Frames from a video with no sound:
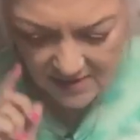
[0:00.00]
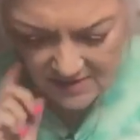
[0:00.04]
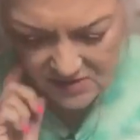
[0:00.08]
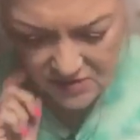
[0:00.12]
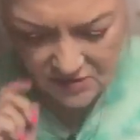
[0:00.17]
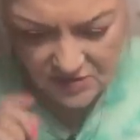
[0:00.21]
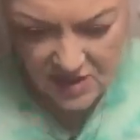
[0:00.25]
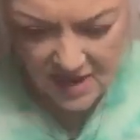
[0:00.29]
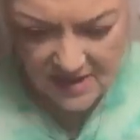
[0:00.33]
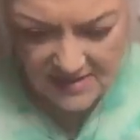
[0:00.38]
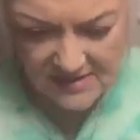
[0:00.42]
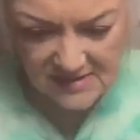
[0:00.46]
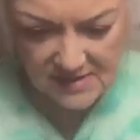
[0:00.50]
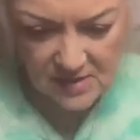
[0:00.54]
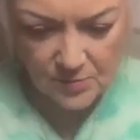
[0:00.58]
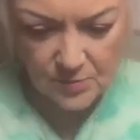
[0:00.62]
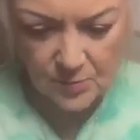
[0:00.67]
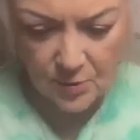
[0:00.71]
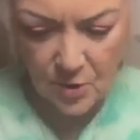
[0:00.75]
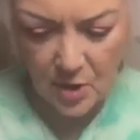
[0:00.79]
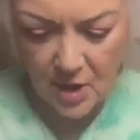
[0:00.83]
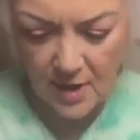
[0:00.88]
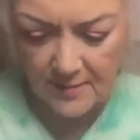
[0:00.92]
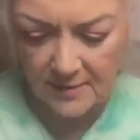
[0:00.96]
it, because they're not so
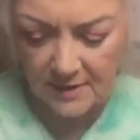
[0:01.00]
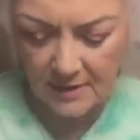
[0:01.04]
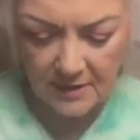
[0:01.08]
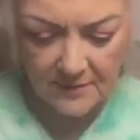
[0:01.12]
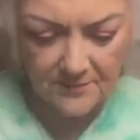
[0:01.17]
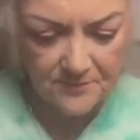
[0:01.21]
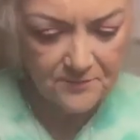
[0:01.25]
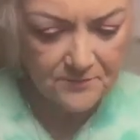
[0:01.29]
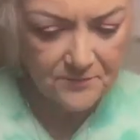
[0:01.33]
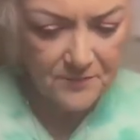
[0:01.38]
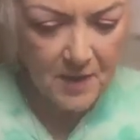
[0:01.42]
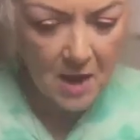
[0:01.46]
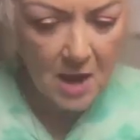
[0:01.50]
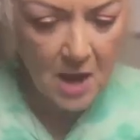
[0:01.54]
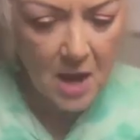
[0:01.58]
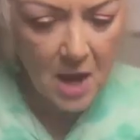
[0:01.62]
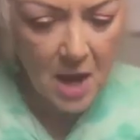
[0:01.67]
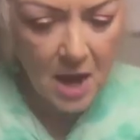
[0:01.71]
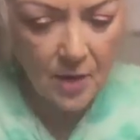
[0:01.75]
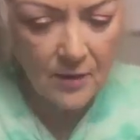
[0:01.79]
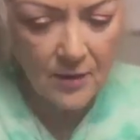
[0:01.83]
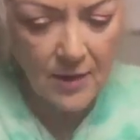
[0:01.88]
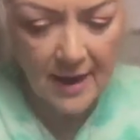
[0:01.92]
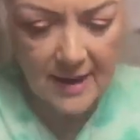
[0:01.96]
prominent.
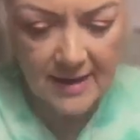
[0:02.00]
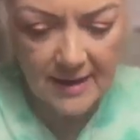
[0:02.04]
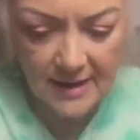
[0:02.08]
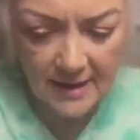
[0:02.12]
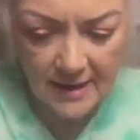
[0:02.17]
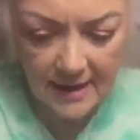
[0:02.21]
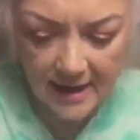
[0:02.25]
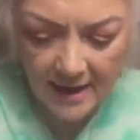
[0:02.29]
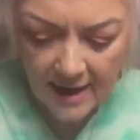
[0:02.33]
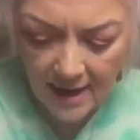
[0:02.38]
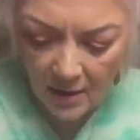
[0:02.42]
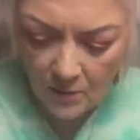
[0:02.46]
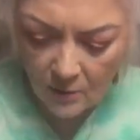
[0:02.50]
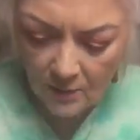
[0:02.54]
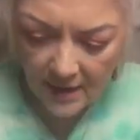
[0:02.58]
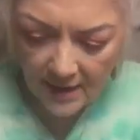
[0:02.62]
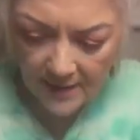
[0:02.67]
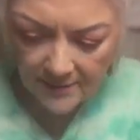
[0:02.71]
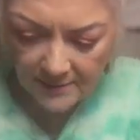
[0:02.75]
Okay, now